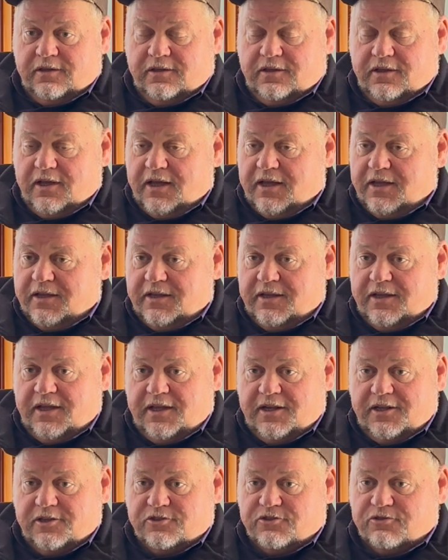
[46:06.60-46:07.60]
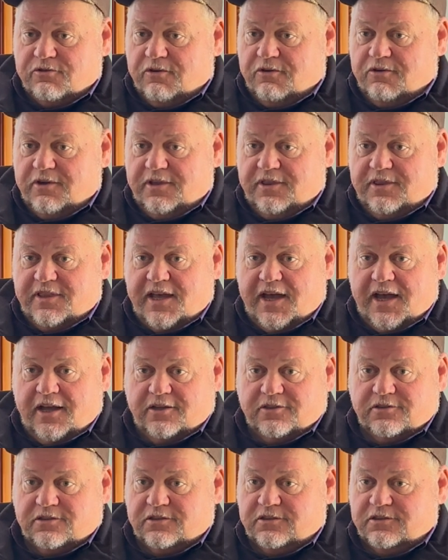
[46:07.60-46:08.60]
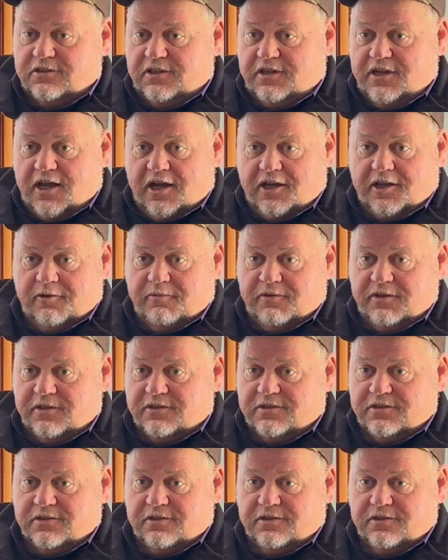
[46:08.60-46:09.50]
it destroyed thousands of documents.